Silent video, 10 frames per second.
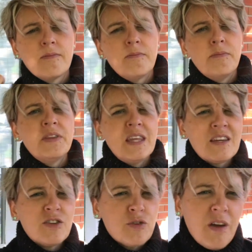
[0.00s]
But they
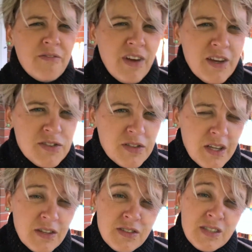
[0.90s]
can drive faster. I
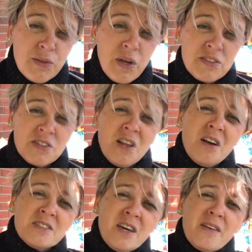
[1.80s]
guess the T-Rex
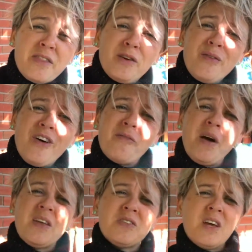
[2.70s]
clocks out at 35
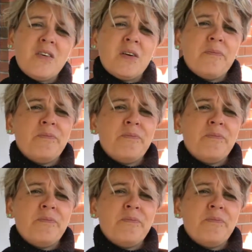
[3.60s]
miles an hour.